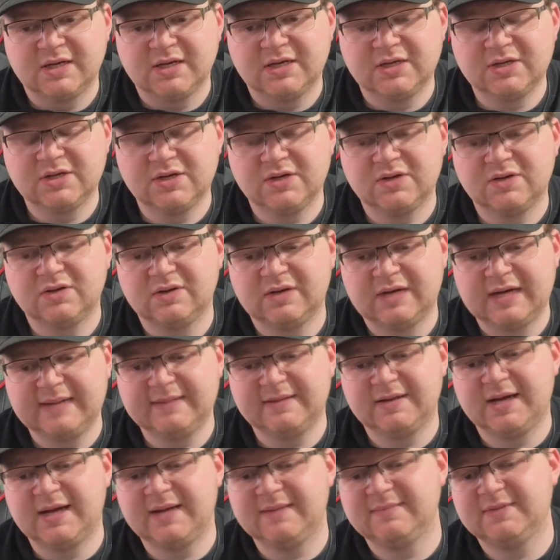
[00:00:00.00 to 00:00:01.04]
You know,
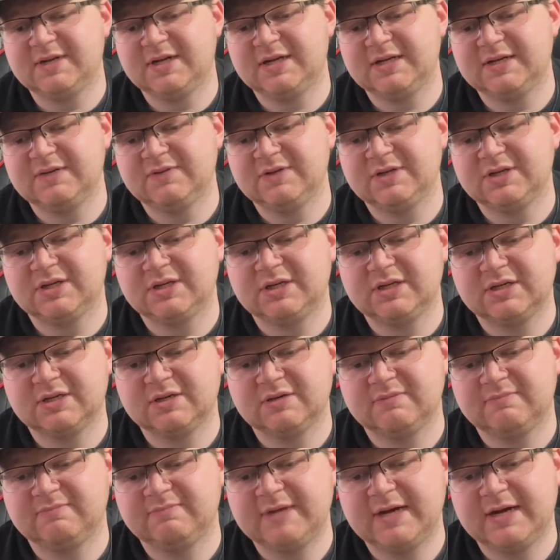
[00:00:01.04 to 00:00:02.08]
I'm not even going to
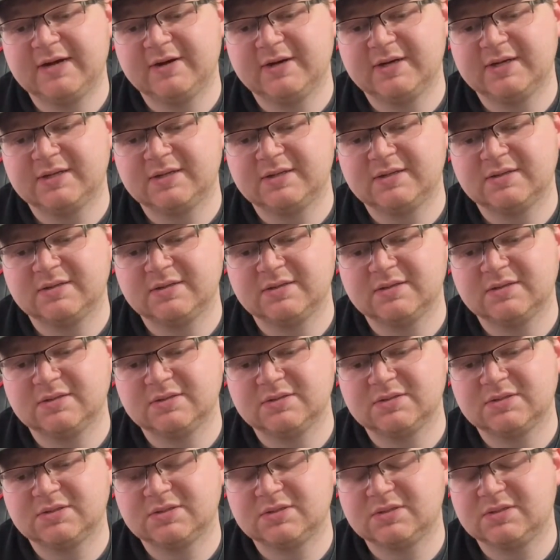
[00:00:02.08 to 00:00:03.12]
compare it
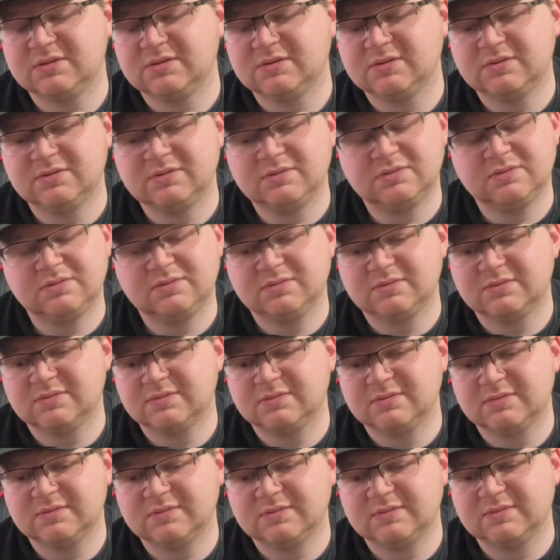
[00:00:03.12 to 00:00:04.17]
to
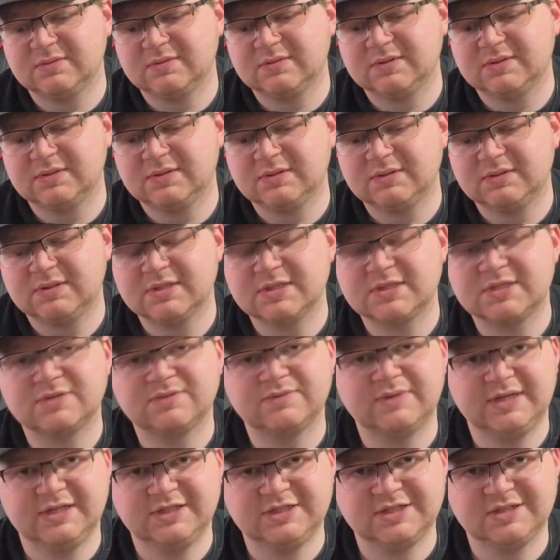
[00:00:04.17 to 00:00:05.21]
the
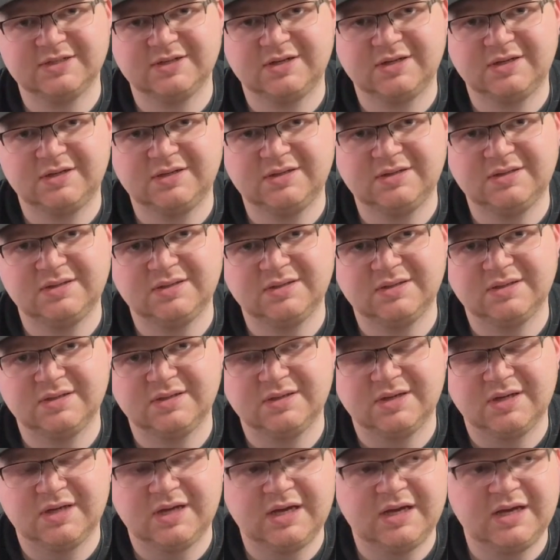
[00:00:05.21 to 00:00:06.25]
Switch at all.
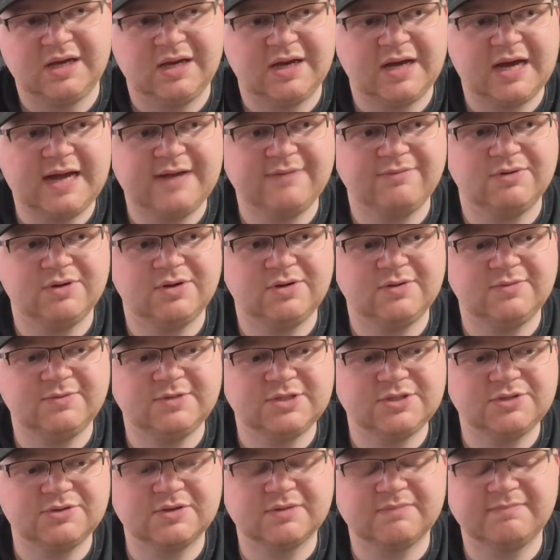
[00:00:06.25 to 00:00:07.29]
I will
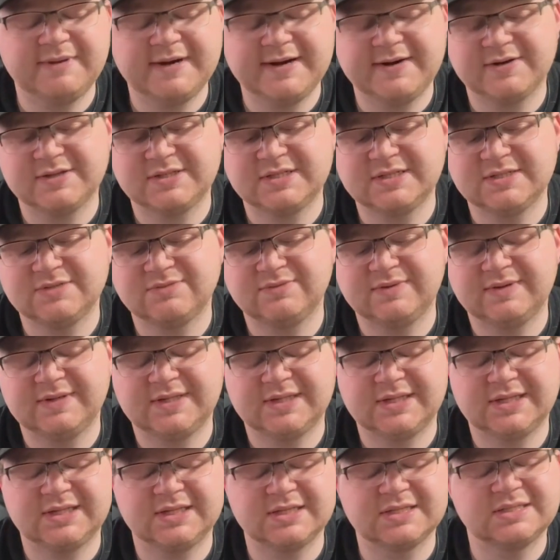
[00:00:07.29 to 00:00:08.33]
do comparisons
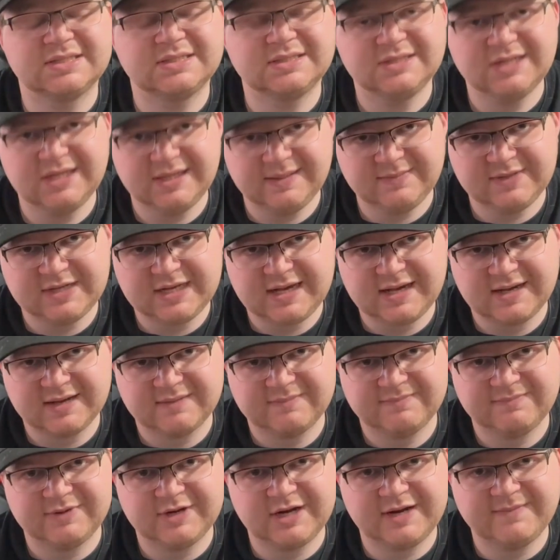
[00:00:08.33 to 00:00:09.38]
with the Steam
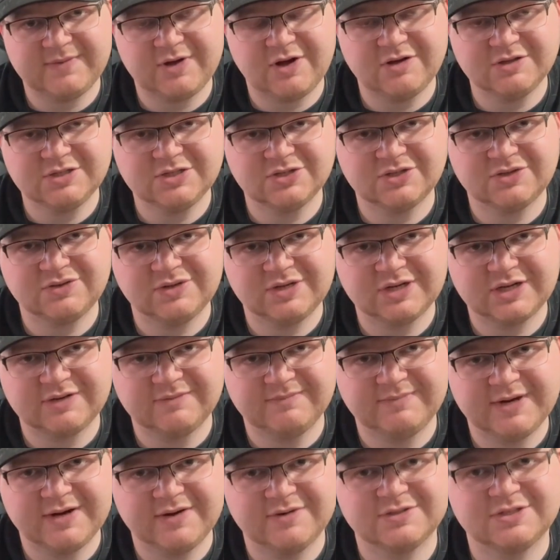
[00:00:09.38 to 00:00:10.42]
Deck, but I'm also going to compare it